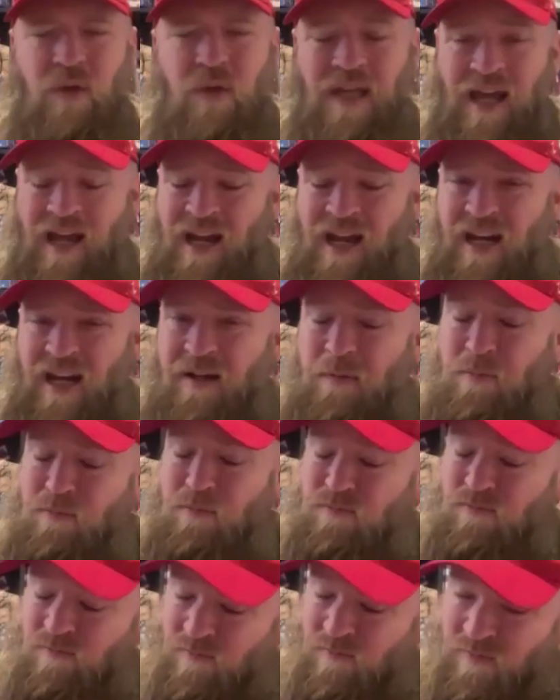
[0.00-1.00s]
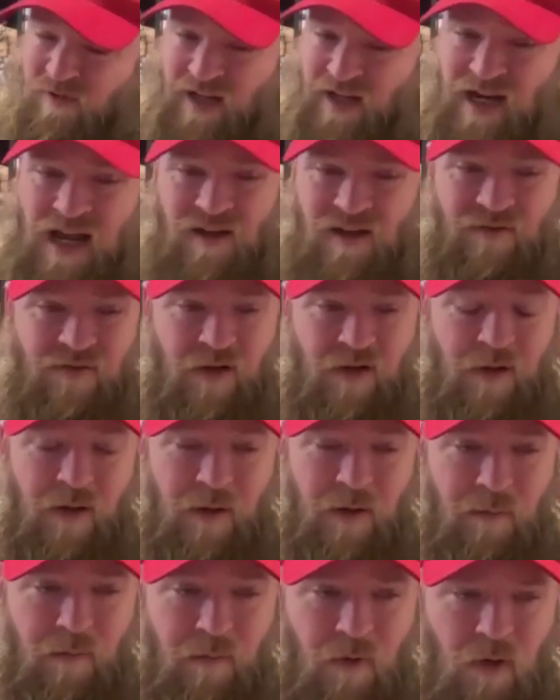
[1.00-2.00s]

K, they have a